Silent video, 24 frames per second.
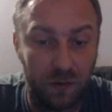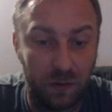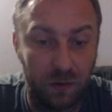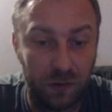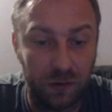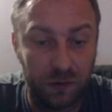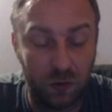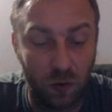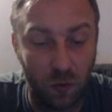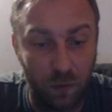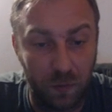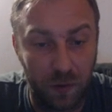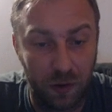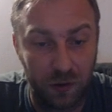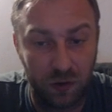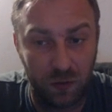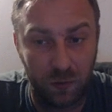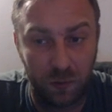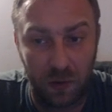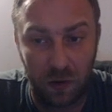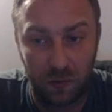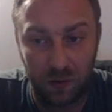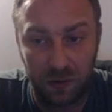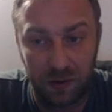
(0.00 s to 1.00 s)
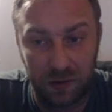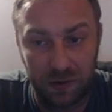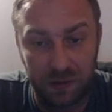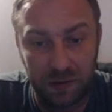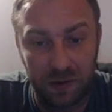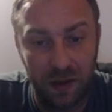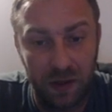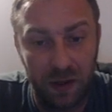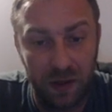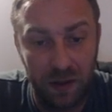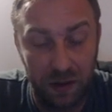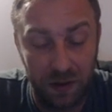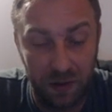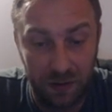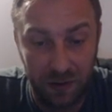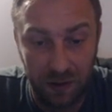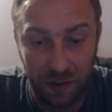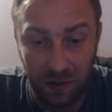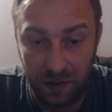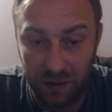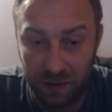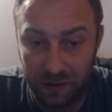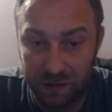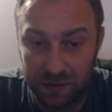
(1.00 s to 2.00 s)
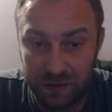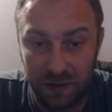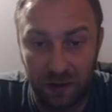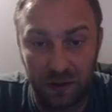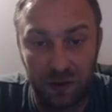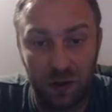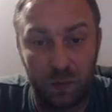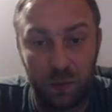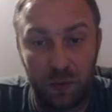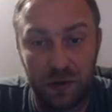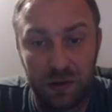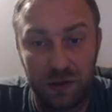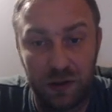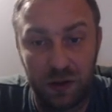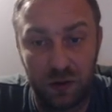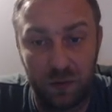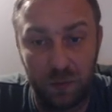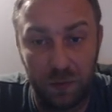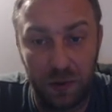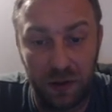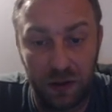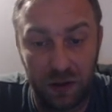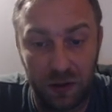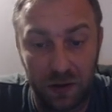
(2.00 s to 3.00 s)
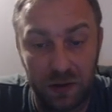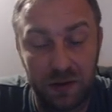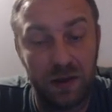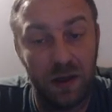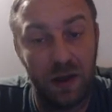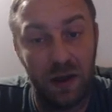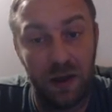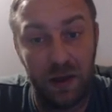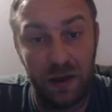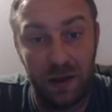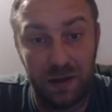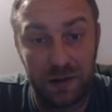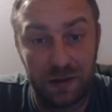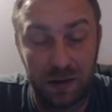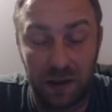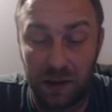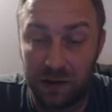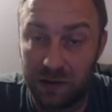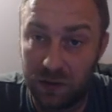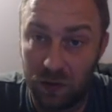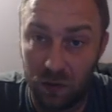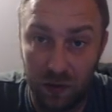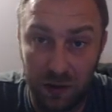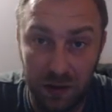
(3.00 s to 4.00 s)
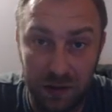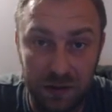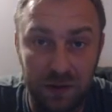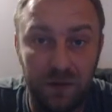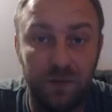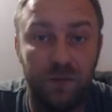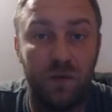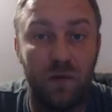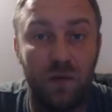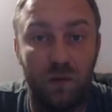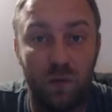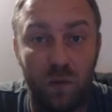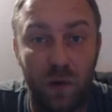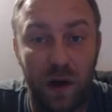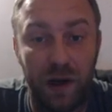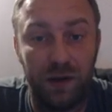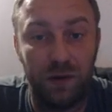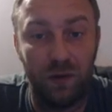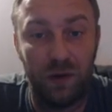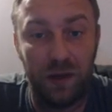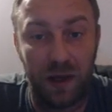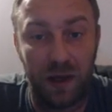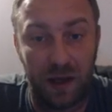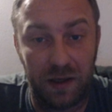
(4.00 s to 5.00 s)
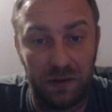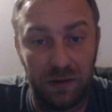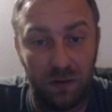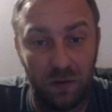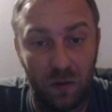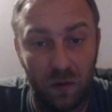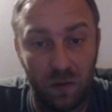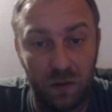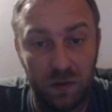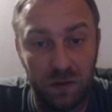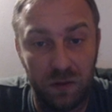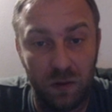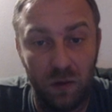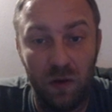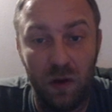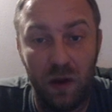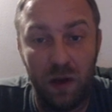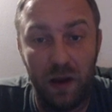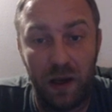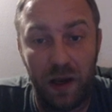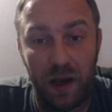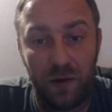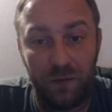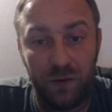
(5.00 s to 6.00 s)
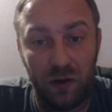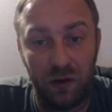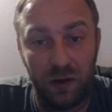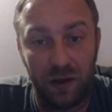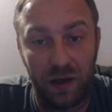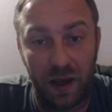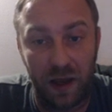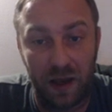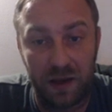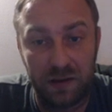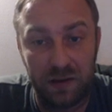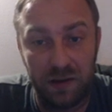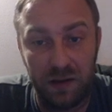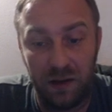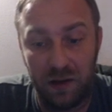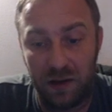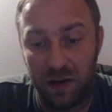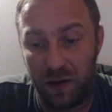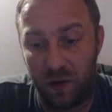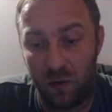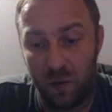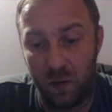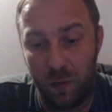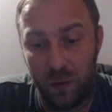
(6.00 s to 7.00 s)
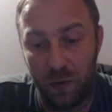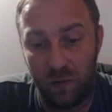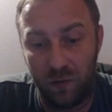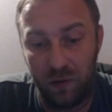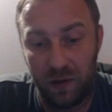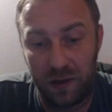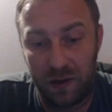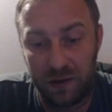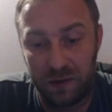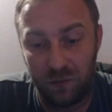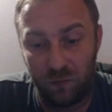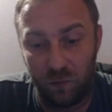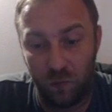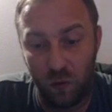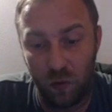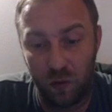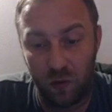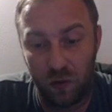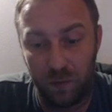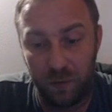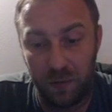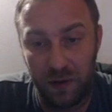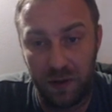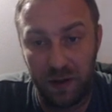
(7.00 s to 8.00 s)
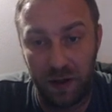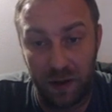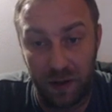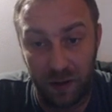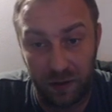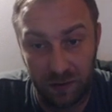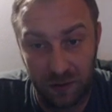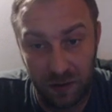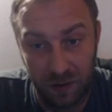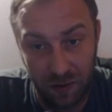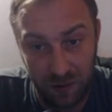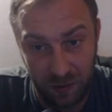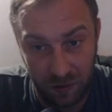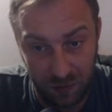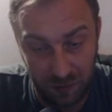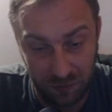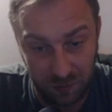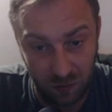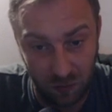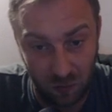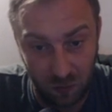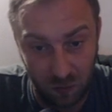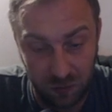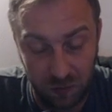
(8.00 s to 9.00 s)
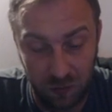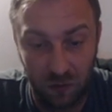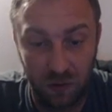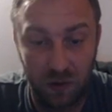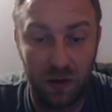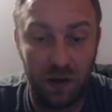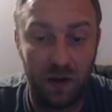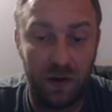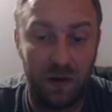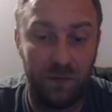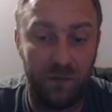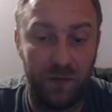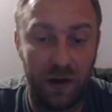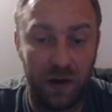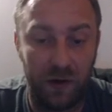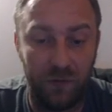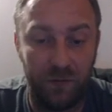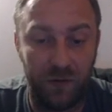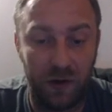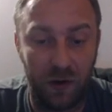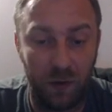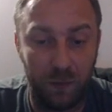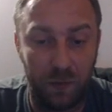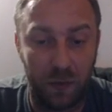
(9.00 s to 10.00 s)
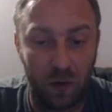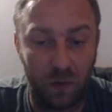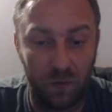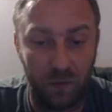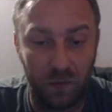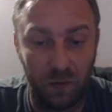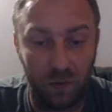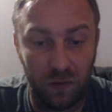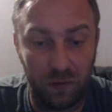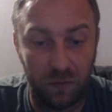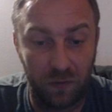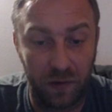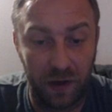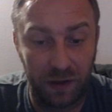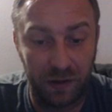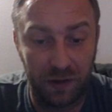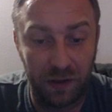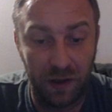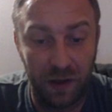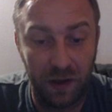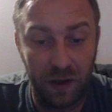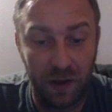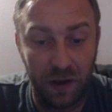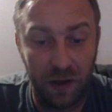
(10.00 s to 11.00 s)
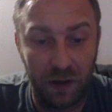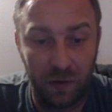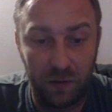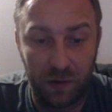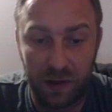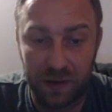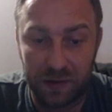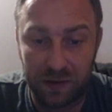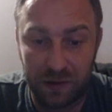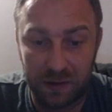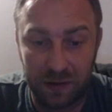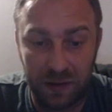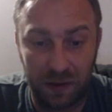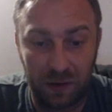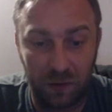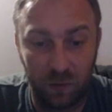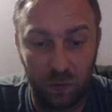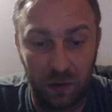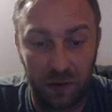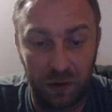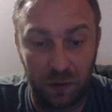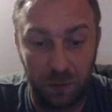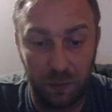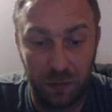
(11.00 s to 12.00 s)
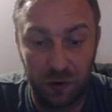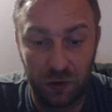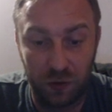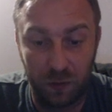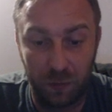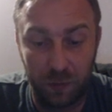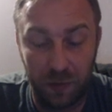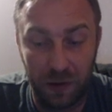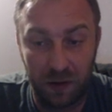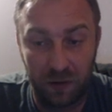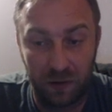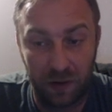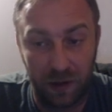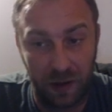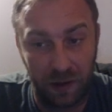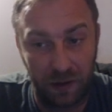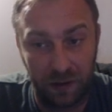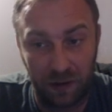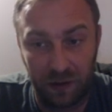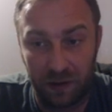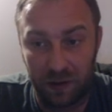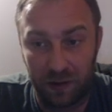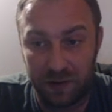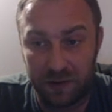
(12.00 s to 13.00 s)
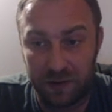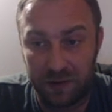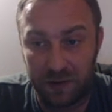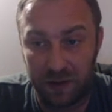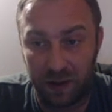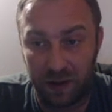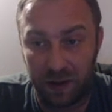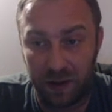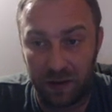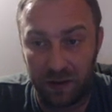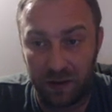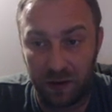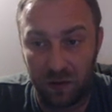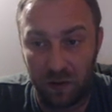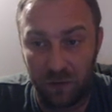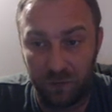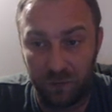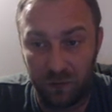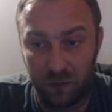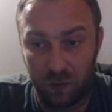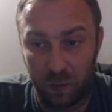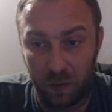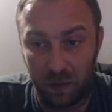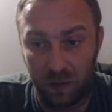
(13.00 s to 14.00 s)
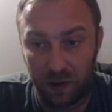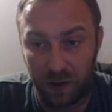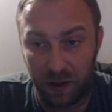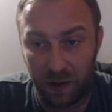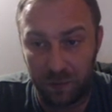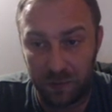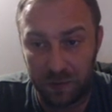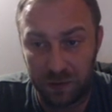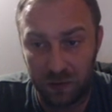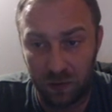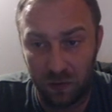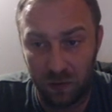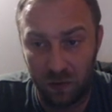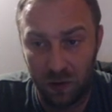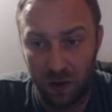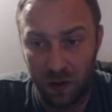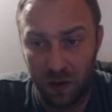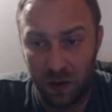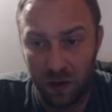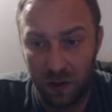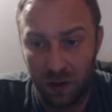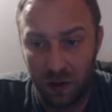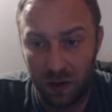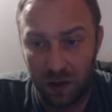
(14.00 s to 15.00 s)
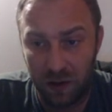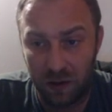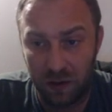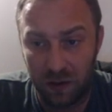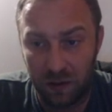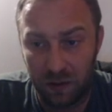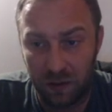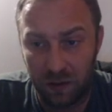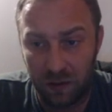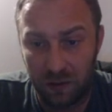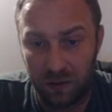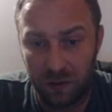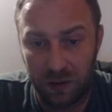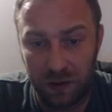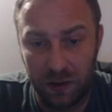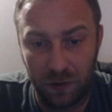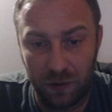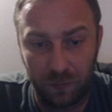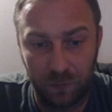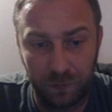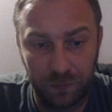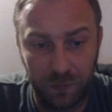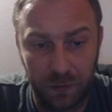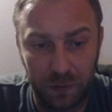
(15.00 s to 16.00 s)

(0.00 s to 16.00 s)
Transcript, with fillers: so much about this king in the center position, because it's not so easy for white to castle. Also, after castling, I hope you realize rook on b8 is also a very, very powerful threat. As I said, with the bishop pair, I think it's again a comfortable game. So here